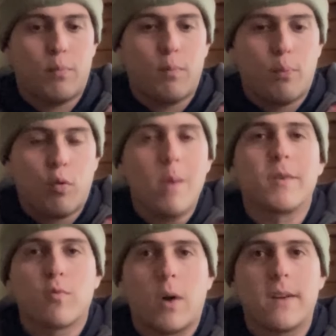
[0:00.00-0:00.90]

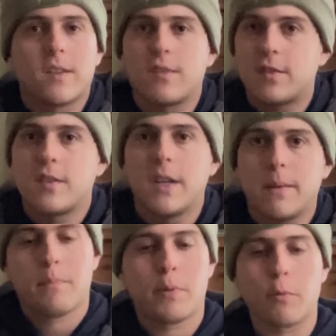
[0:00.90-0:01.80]
premise-wise, sounds the same.
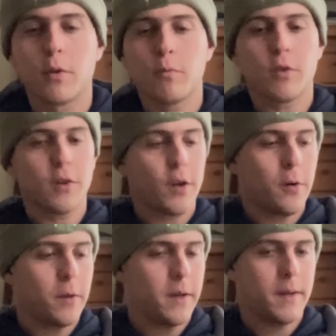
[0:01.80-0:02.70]
But I really want to
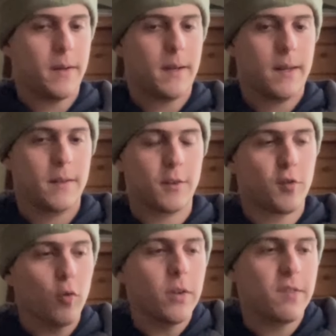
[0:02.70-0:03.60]
know, like, the
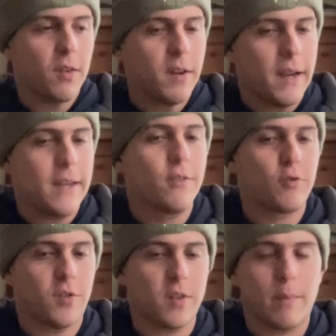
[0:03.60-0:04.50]
story's kind of interesting.